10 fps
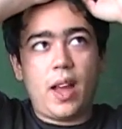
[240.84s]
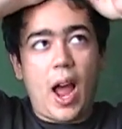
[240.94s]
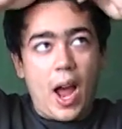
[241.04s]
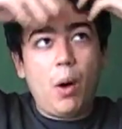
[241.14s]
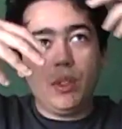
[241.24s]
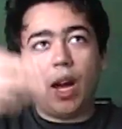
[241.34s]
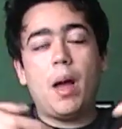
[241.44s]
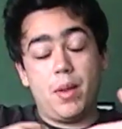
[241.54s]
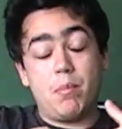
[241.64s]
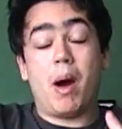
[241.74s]
I would,
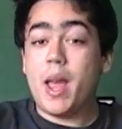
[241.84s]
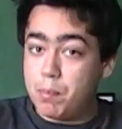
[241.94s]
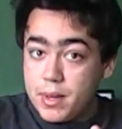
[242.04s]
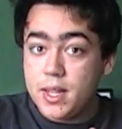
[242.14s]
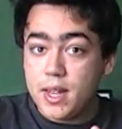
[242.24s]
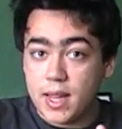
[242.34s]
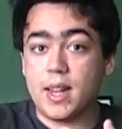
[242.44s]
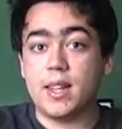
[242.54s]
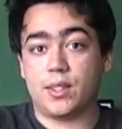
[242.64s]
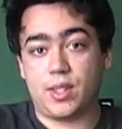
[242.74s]
in my opinion, it
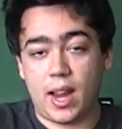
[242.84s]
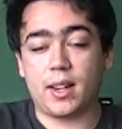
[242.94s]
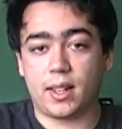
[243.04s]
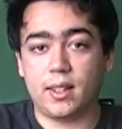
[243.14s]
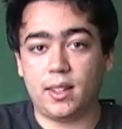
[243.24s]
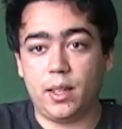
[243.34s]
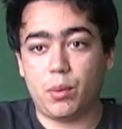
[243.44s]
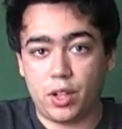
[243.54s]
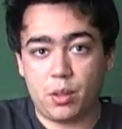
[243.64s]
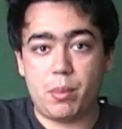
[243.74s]
is technically
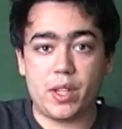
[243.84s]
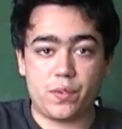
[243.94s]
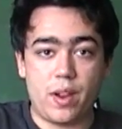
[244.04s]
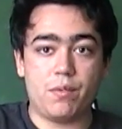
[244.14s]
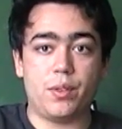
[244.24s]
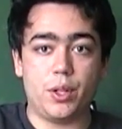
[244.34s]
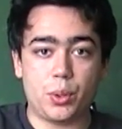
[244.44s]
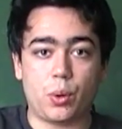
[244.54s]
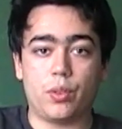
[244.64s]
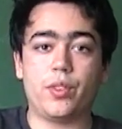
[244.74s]
one of the best found footage
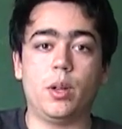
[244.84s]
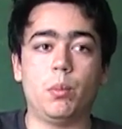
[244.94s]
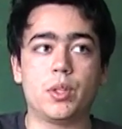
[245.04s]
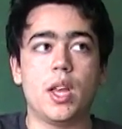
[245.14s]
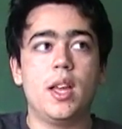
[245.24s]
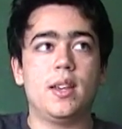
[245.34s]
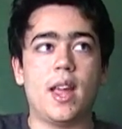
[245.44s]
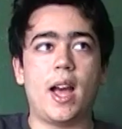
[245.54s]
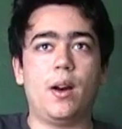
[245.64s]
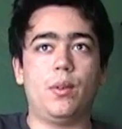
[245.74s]
horror films.
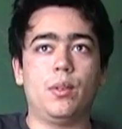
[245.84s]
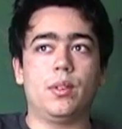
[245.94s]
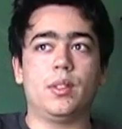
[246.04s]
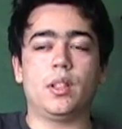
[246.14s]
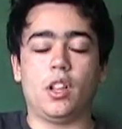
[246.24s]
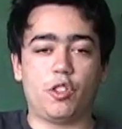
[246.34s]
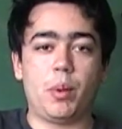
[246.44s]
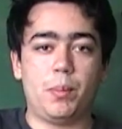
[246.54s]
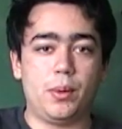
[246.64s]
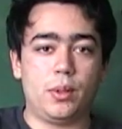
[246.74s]
Now, a lot of
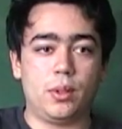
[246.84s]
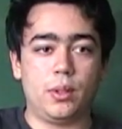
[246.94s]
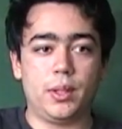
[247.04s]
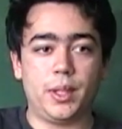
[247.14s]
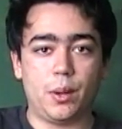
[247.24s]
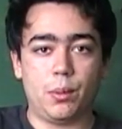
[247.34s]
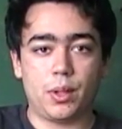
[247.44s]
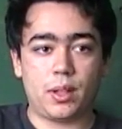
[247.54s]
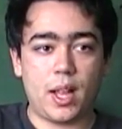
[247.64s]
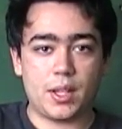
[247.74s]
people,
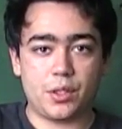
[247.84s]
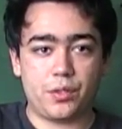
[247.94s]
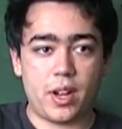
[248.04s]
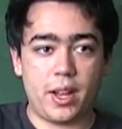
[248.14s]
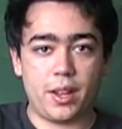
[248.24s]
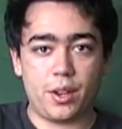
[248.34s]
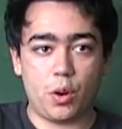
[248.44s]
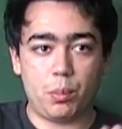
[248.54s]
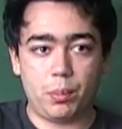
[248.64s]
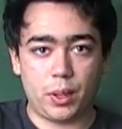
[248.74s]
would classify,
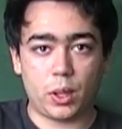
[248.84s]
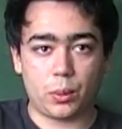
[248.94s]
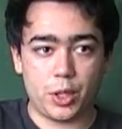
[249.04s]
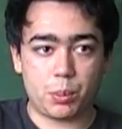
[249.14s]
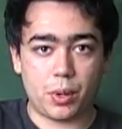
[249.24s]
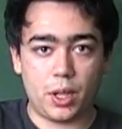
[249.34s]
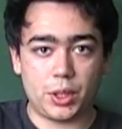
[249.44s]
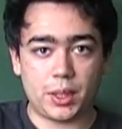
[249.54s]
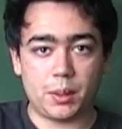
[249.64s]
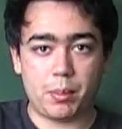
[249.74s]
Blair Witch
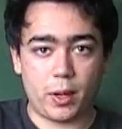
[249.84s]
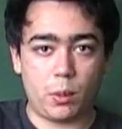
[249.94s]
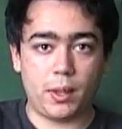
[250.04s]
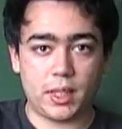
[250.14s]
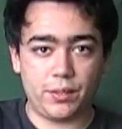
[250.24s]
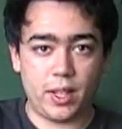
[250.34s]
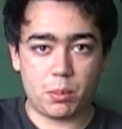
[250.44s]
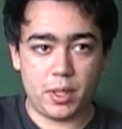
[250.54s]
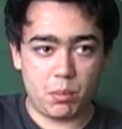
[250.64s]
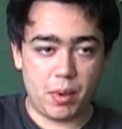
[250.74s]
Project and Paranormal Activity
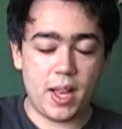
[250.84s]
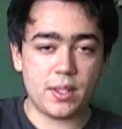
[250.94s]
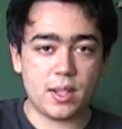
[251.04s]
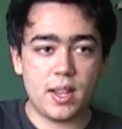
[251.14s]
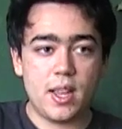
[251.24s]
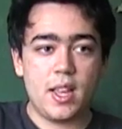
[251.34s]
as being the best.